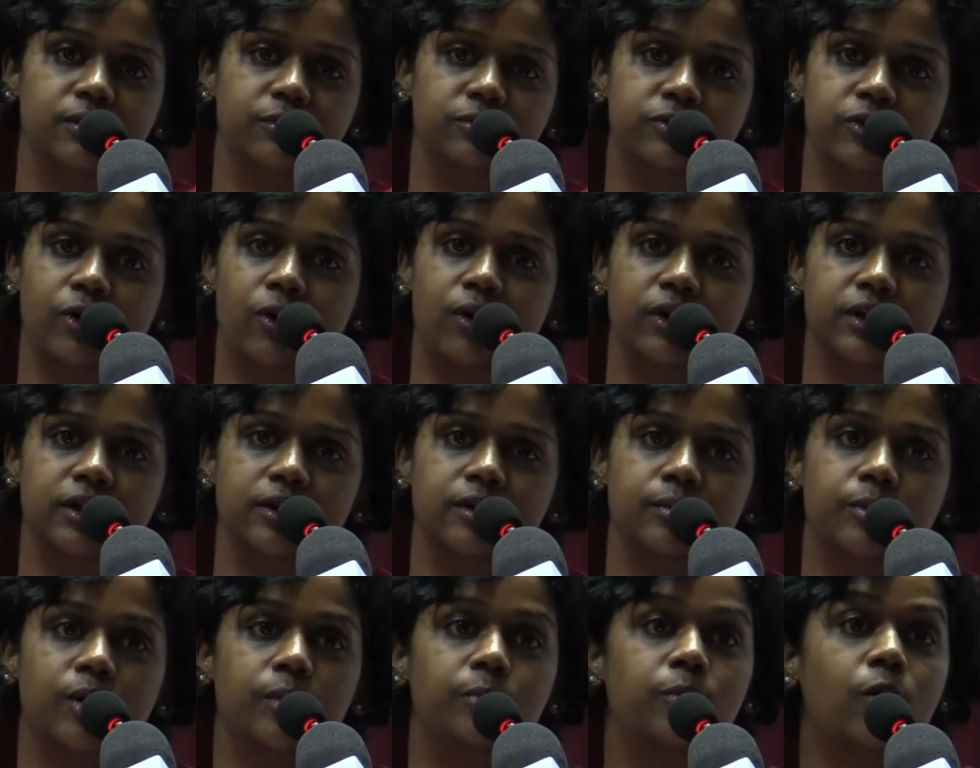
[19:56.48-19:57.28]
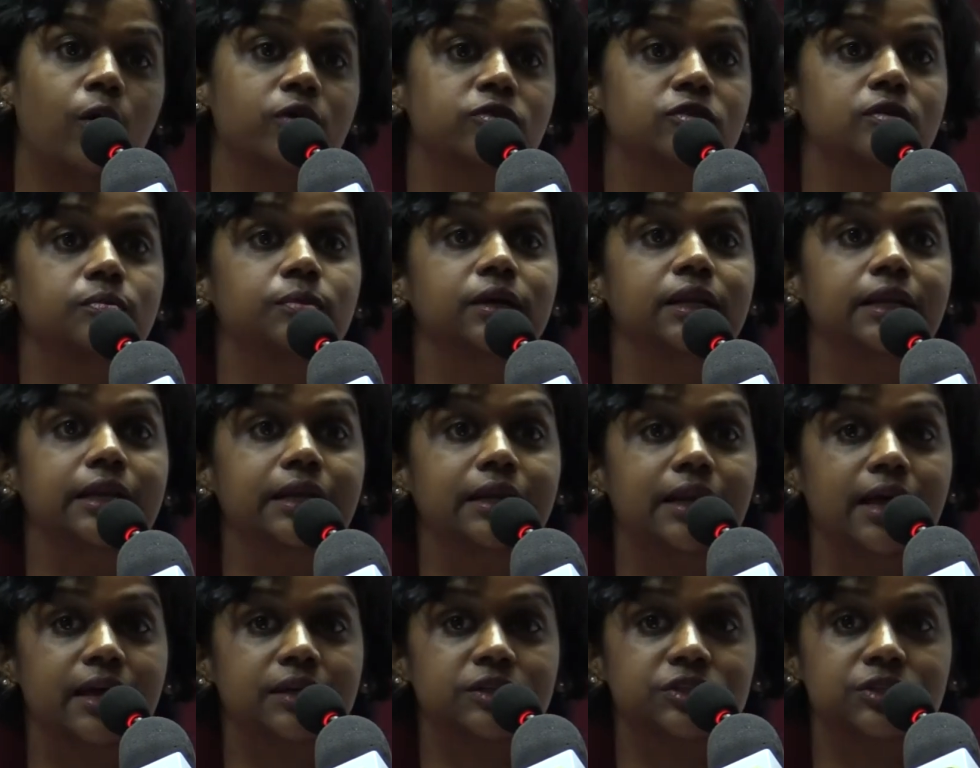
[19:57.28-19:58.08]
talking about possible
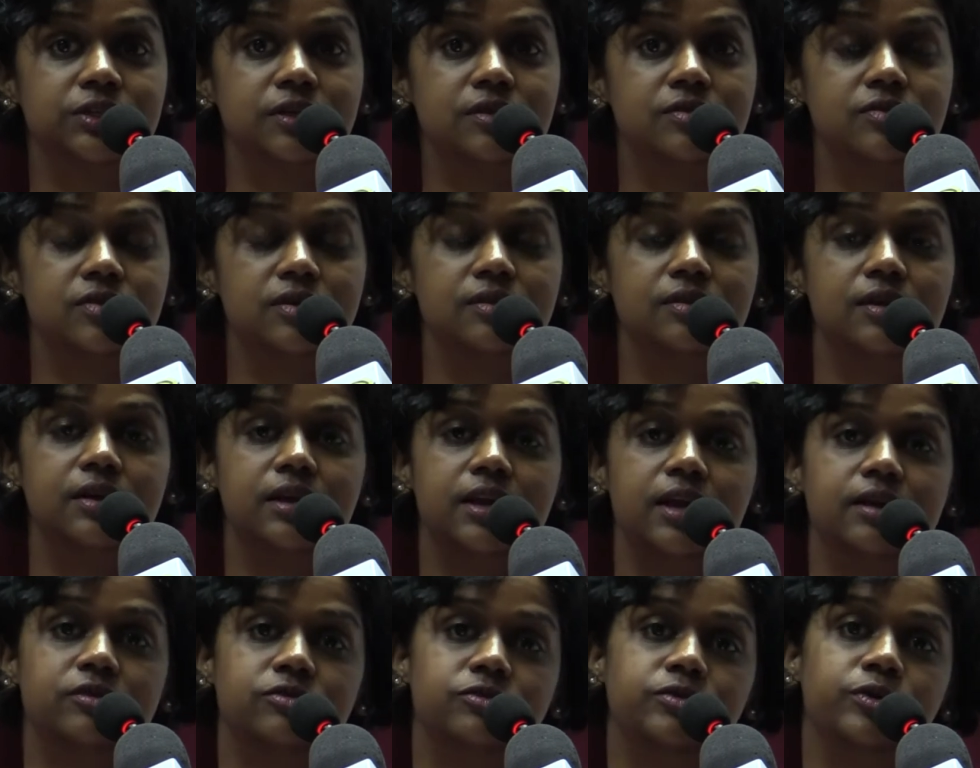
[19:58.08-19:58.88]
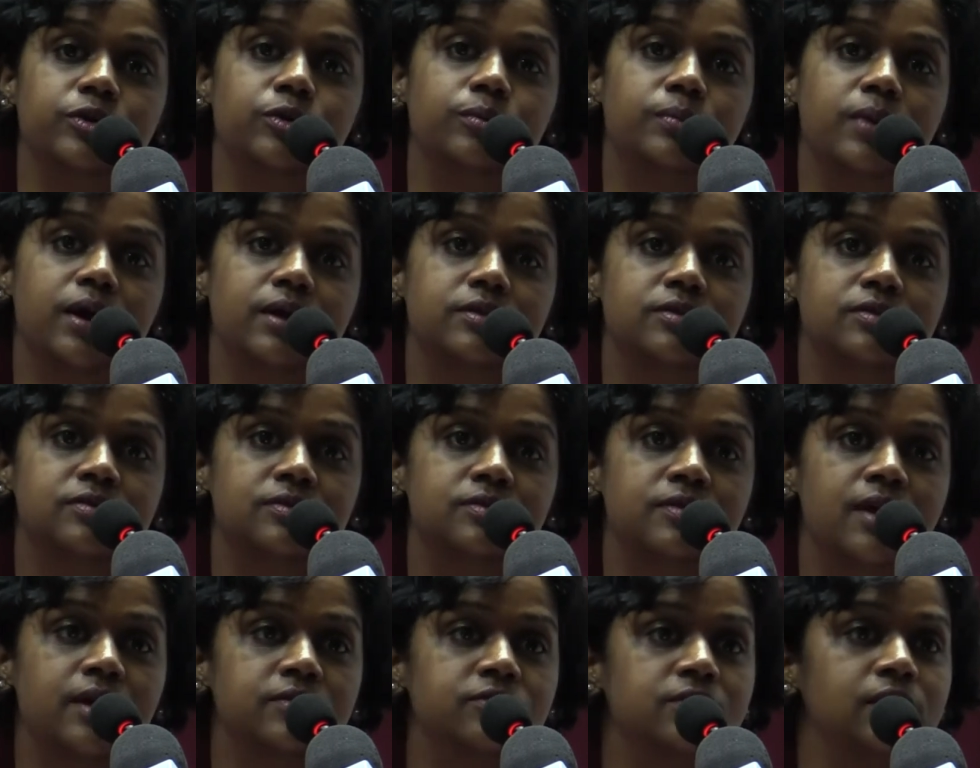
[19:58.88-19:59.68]
elections in the next few months.
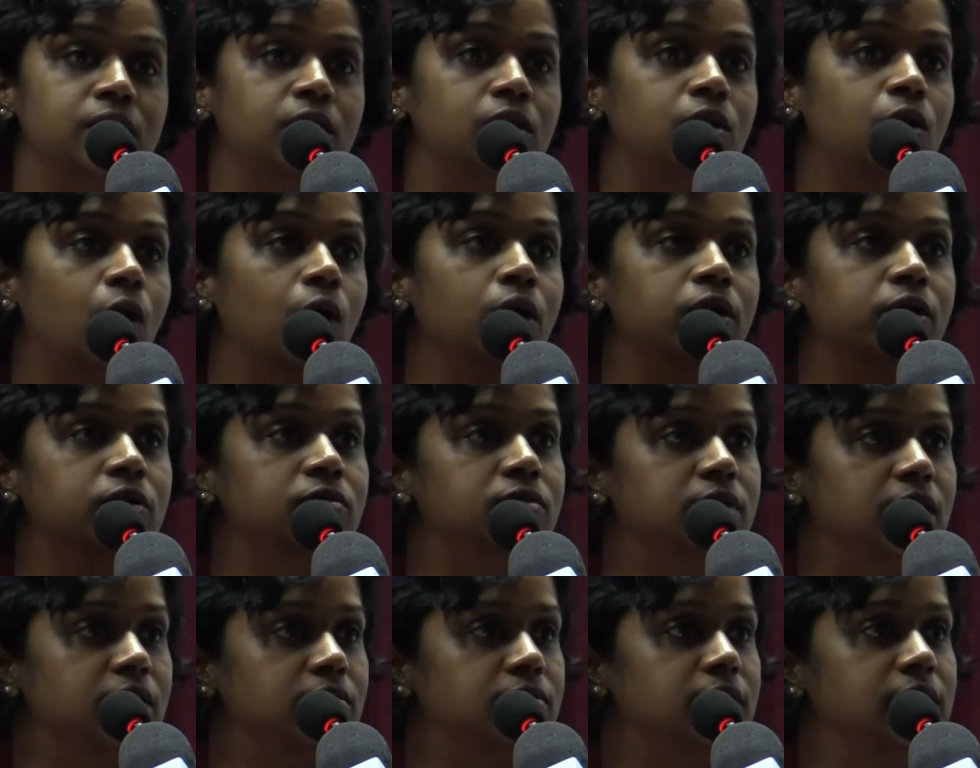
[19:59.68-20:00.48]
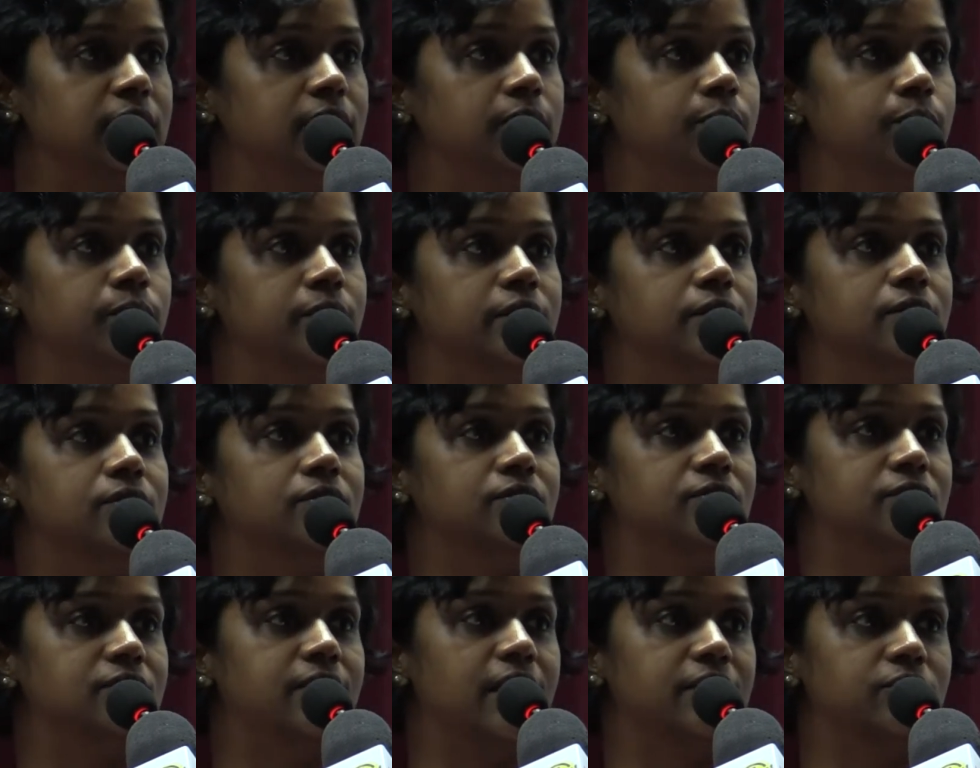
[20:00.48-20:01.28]
There's a lot of
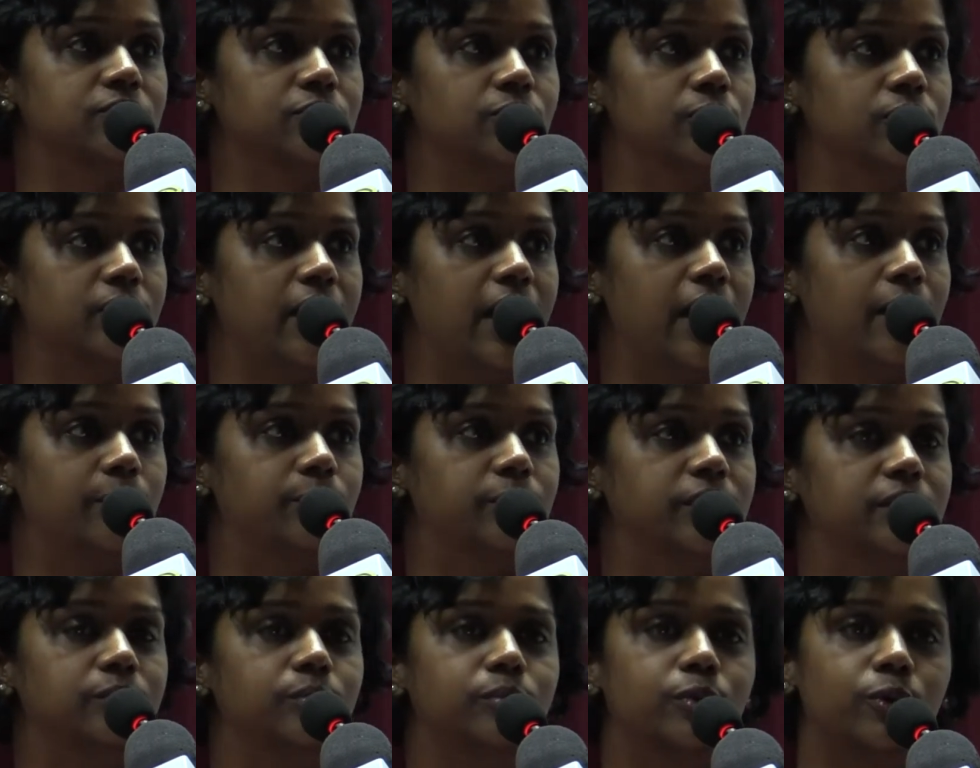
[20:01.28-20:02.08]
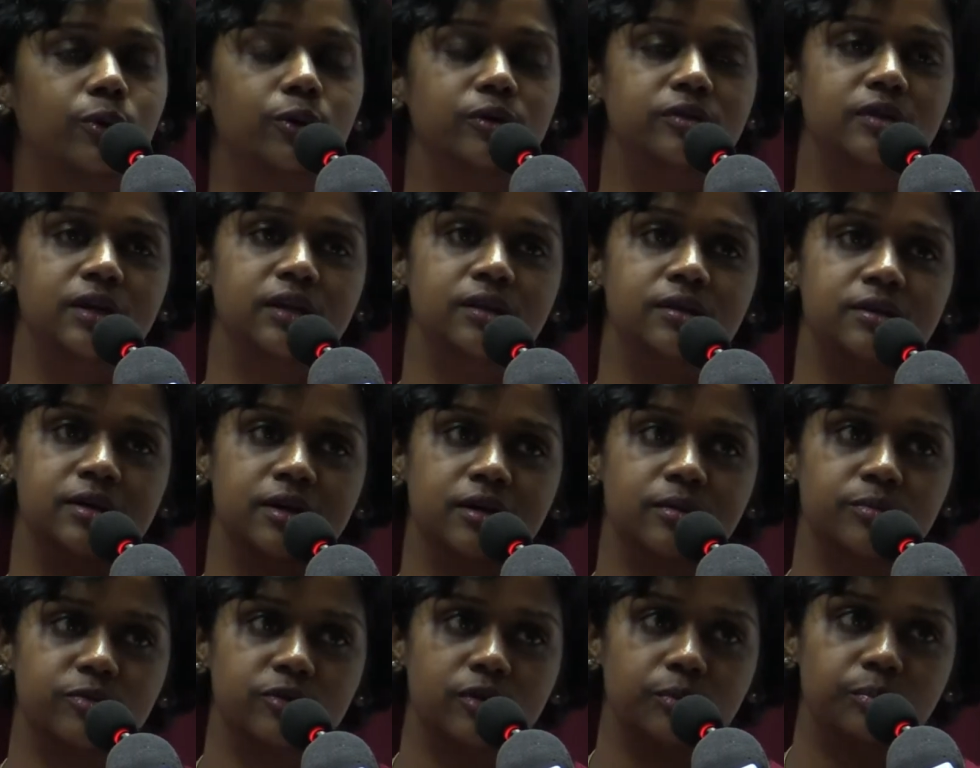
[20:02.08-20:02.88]
developments that's going to happen, both in
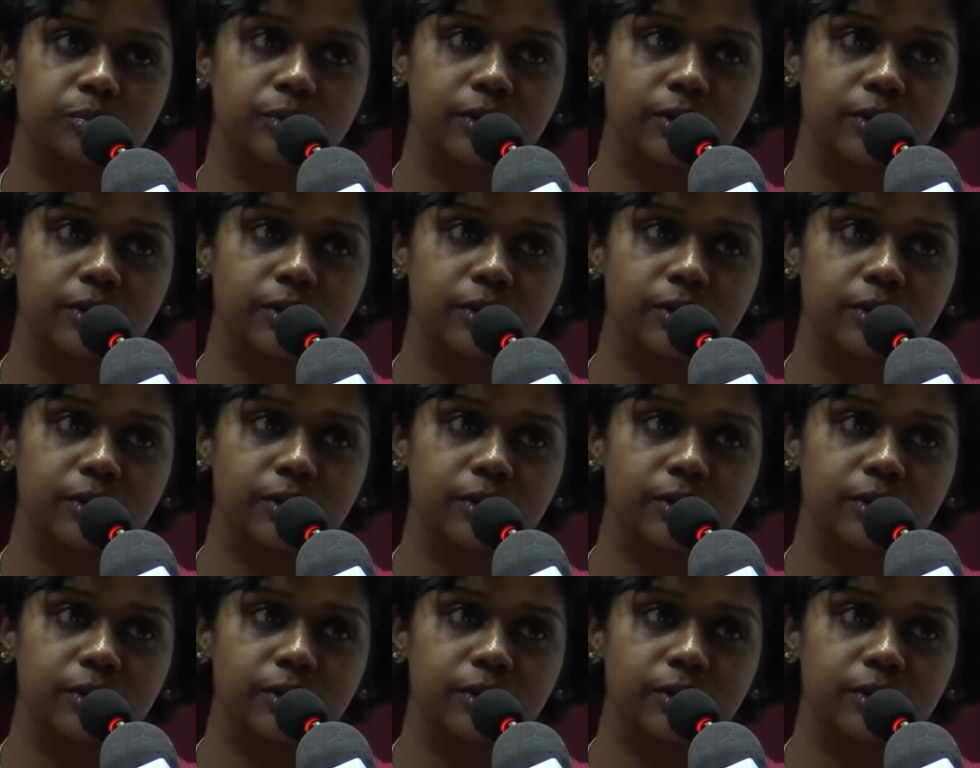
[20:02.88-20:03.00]
terms of